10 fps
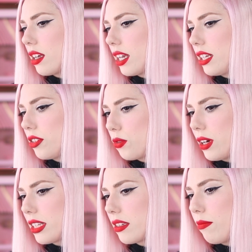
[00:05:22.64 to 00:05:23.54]
I need to
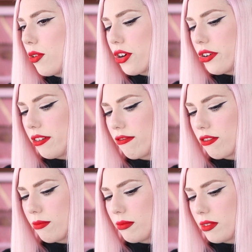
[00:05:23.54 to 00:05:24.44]
cut more
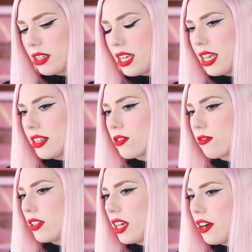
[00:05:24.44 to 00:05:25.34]
from the ends
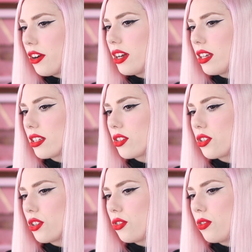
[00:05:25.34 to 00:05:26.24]
of the hair.
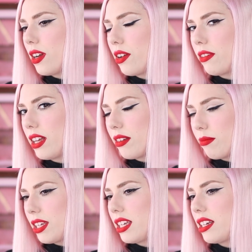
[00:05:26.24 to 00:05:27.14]
So I'm
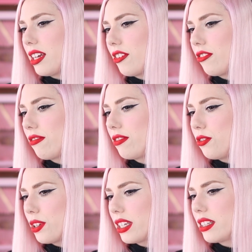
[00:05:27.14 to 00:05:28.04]
gonna be kind of
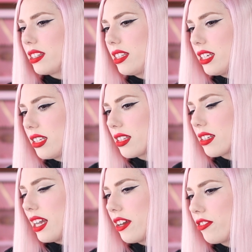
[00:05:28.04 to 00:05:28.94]
doing this
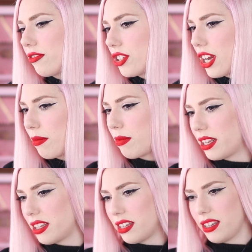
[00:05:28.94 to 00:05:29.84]
kind of shape,
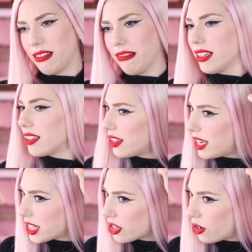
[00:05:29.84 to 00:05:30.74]
and
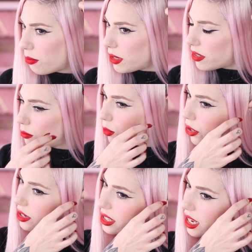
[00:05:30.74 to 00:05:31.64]
let's hope it
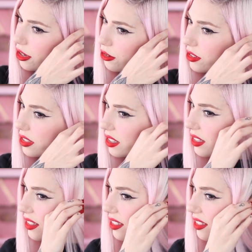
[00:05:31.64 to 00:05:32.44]
works out.